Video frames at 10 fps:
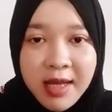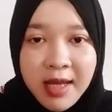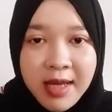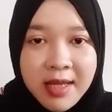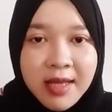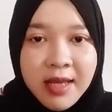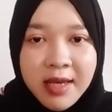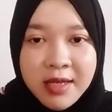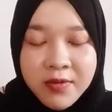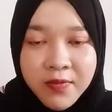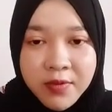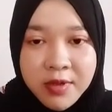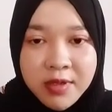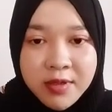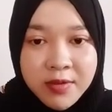and has
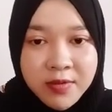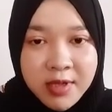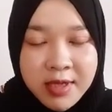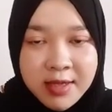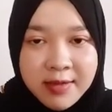food stolen.